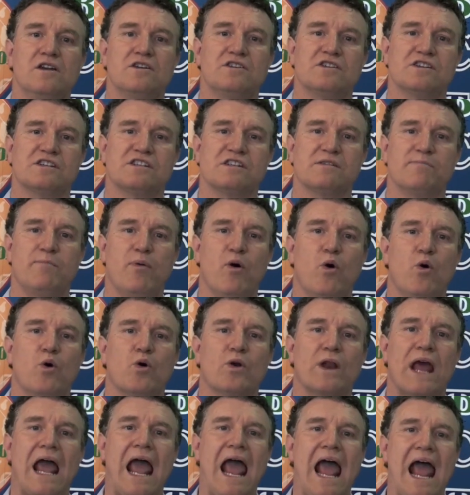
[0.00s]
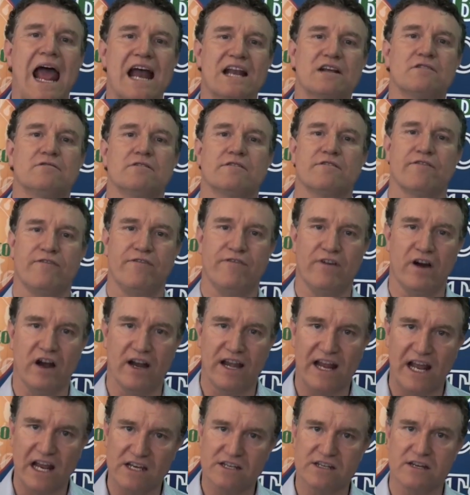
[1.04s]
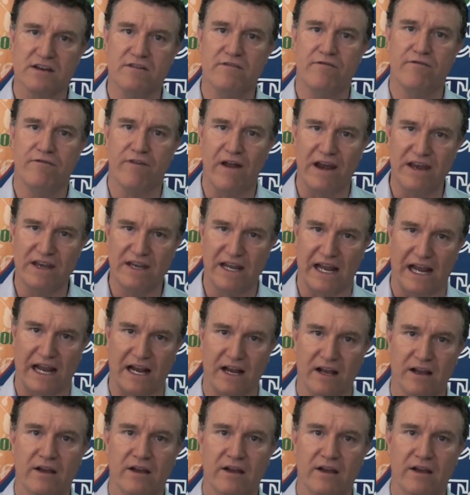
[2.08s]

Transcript: to support adequate finance and funding